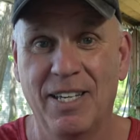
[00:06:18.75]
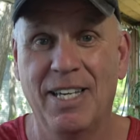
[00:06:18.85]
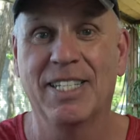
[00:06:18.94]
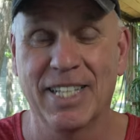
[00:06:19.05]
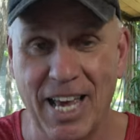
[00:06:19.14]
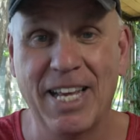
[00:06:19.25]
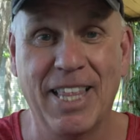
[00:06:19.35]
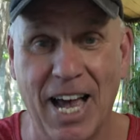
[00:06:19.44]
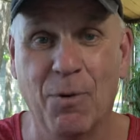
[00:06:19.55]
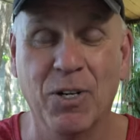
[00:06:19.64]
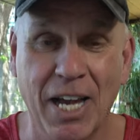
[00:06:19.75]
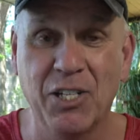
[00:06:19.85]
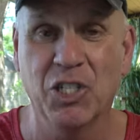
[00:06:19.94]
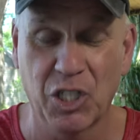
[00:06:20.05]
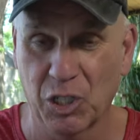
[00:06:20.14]
is like that, what I
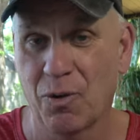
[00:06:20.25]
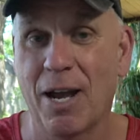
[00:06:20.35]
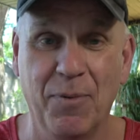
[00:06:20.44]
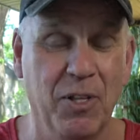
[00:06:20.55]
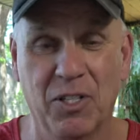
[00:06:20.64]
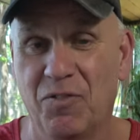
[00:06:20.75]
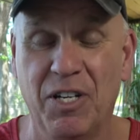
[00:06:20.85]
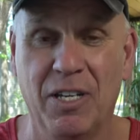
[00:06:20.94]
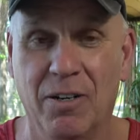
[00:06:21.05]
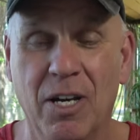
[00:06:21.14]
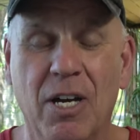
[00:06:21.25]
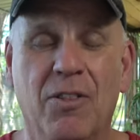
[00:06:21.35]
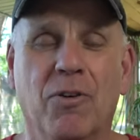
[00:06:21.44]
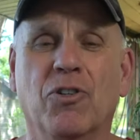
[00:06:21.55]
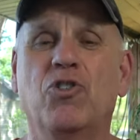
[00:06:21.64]
just described in this video.
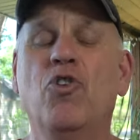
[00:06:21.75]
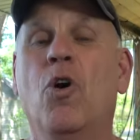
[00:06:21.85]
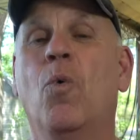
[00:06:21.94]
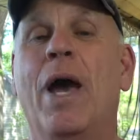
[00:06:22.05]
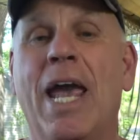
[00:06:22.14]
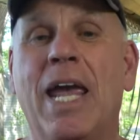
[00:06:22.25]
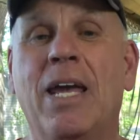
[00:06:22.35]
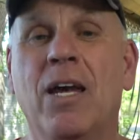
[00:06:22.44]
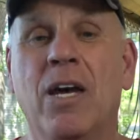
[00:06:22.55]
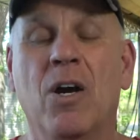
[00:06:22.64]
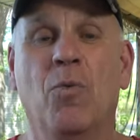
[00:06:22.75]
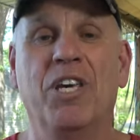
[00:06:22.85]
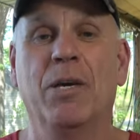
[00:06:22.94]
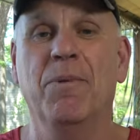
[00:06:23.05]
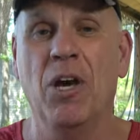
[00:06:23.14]
There is no way we
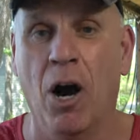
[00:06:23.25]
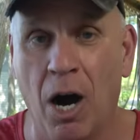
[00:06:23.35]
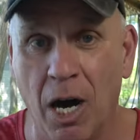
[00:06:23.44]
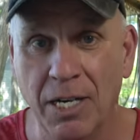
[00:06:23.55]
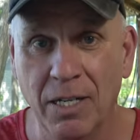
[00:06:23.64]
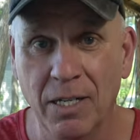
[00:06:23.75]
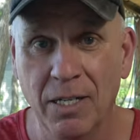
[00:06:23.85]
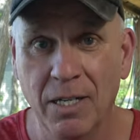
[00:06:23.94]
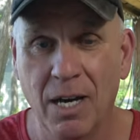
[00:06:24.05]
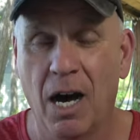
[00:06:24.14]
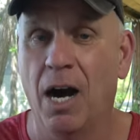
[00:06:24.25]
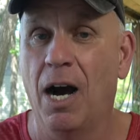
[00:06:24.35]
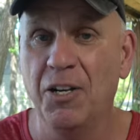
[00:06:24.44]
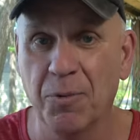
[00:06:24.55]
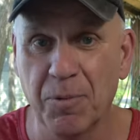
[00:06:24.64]
can be on
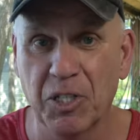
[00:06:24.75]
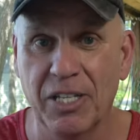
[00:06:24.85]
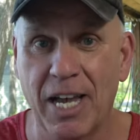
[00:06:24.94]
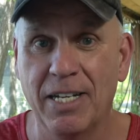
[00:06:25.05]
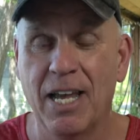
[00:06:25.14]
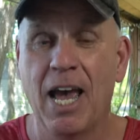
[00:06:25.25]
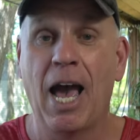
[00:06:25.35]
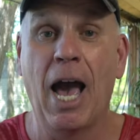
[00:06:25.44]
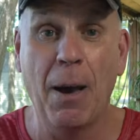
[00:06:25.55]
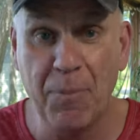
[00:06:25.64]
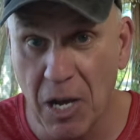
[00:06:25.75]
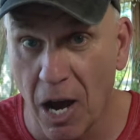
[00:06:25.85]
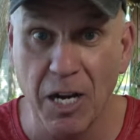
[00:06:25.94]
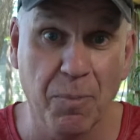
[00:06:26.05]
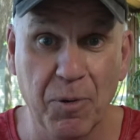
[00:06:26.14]
100%, happy
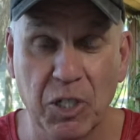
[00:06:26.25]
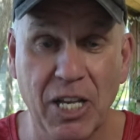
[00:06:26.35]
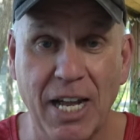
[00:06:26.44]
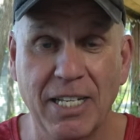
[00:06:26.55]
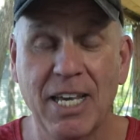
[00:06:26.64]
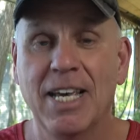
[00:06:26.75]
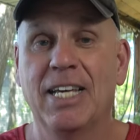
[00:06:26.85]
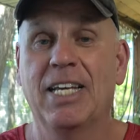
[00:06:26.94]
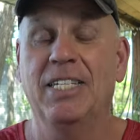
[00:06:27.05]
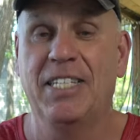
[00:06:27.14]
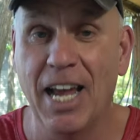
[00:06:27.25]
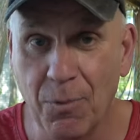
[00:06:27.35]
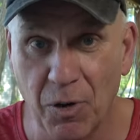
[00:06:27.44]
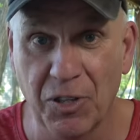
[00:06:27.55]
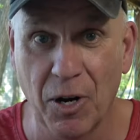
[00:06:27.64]
100%, content
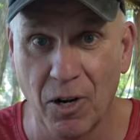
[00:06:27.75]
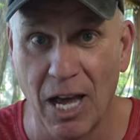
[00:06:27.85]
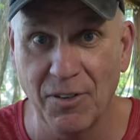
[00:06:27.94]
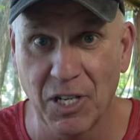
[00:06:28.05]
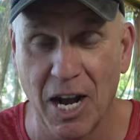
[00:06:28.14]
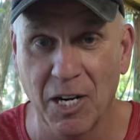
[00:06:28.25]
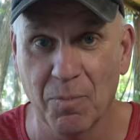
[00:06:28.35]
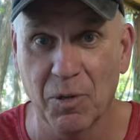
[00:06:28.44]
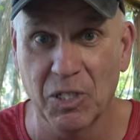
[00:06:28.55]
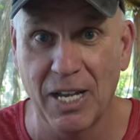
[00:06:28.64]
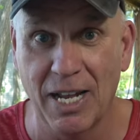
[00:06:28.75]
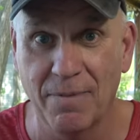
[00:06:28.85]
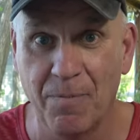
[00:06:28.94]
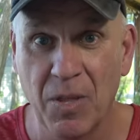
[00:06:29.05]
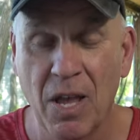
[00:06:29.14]
with our lives 100%,
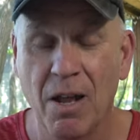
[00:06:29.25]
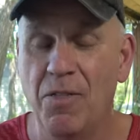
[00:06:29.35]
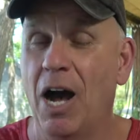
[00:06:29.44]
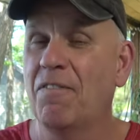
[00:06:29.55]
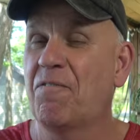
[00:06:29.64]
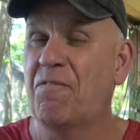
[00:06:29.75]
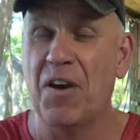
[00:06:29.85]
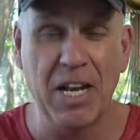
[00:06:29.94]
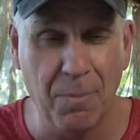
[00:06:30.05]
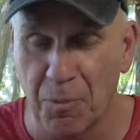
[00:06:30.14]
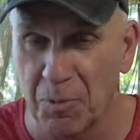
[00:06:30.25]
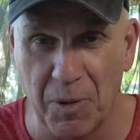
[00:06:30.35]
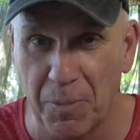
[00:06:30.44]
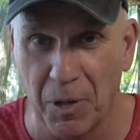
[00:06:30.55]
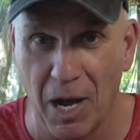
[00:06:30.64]
not fed up with
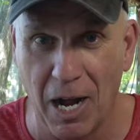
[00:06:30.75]
people,